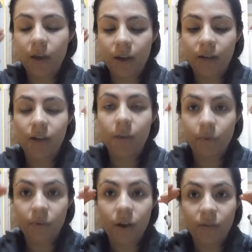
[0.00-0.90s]
hot cup
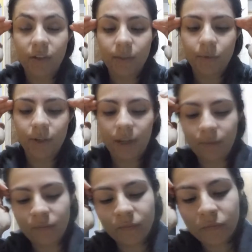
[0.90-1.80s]
of coffee in the morning.
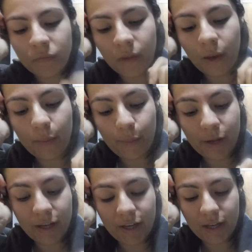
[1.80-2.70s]

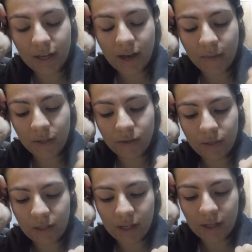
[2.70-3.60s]
But I'm not
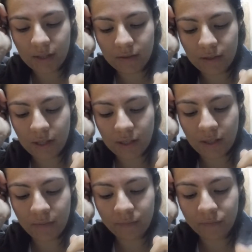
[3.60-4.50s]
doing that
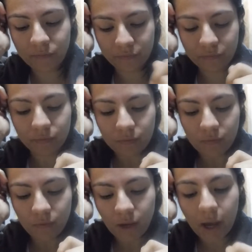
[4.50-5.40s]
lately.
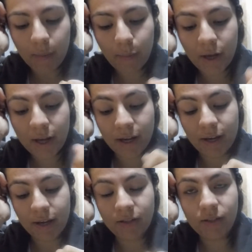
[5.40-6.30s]
I
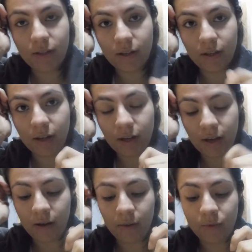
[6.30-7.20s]
bought on
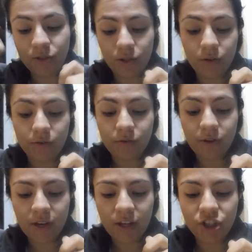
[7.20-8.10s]
um,
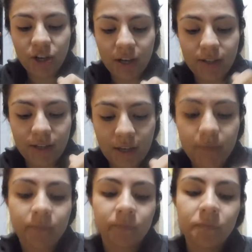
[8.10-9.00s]
sugar-free chai tea
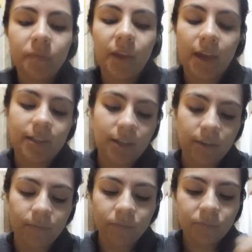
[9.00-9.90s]
and I
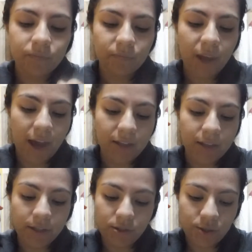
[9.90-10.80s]
add
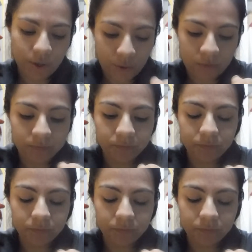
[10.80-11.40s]
that to